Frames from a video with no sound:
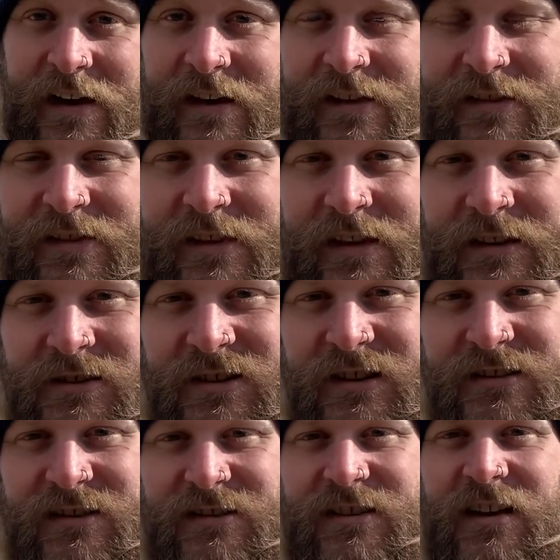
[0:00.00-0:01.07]
And I think
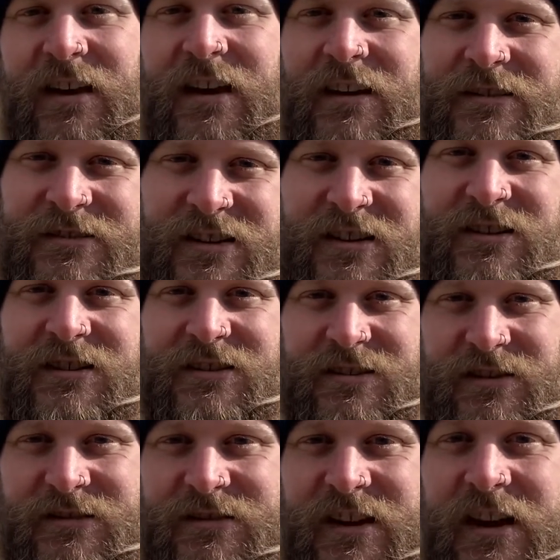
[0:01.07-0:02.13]
Jesus teaches
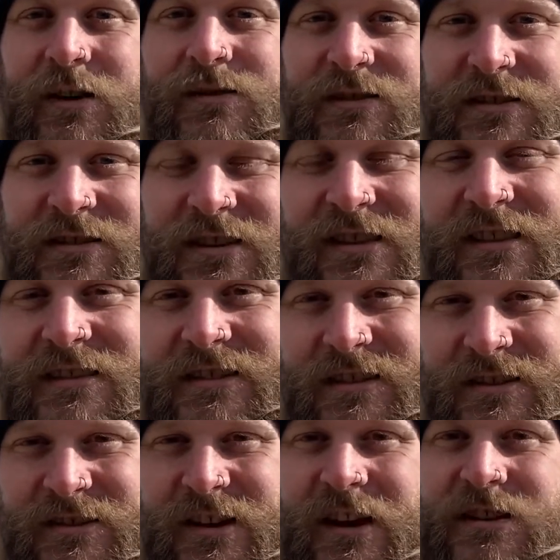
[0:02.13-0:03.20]
and tells us in this
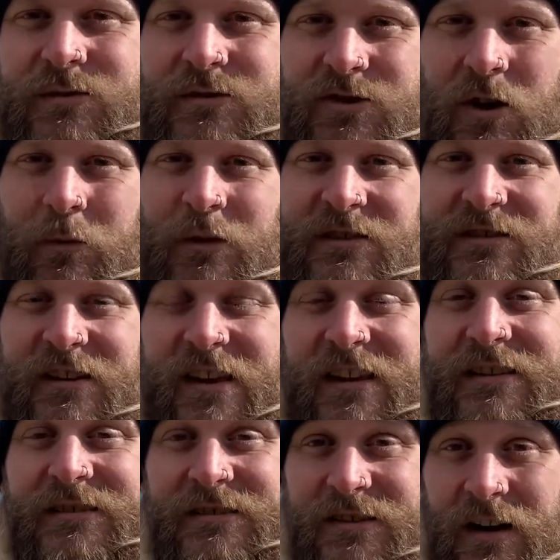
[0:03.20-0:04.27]
exchange with Thomas and
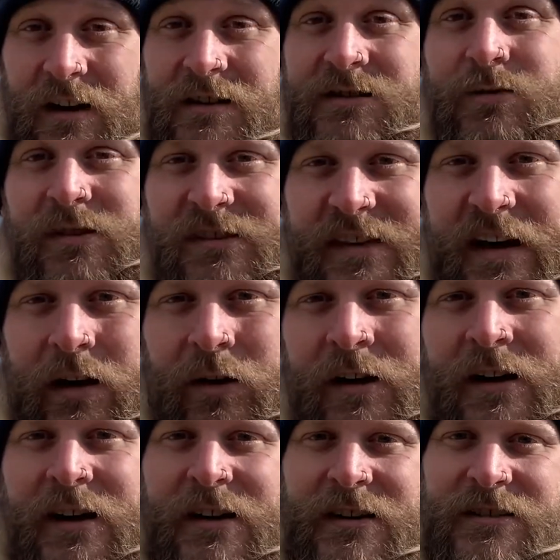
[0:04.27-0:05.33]
his dance with doubt
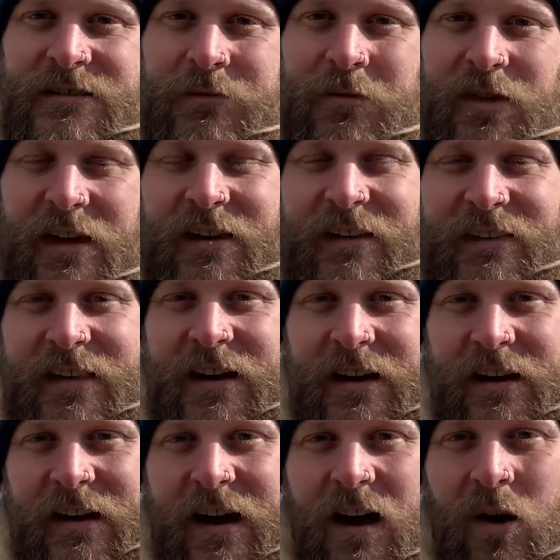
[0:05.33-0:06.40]
some things that
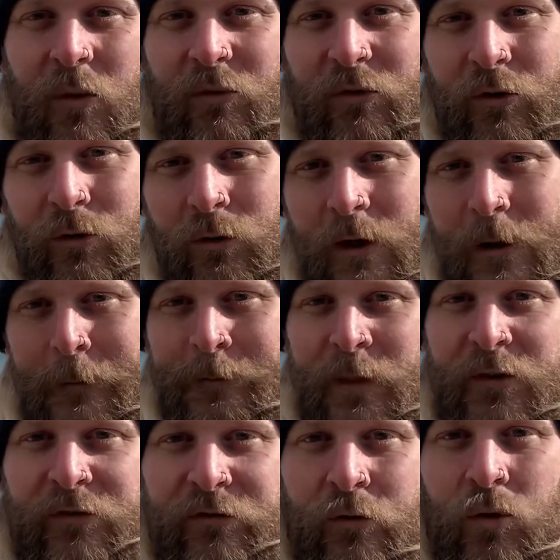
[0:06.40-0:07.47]
are helpful
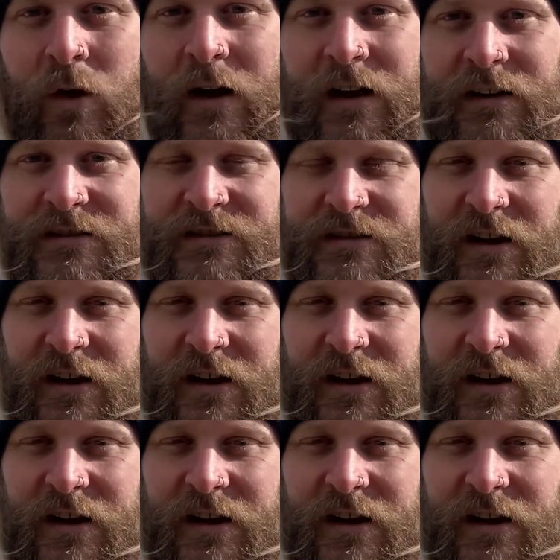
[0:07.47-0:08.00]
for us.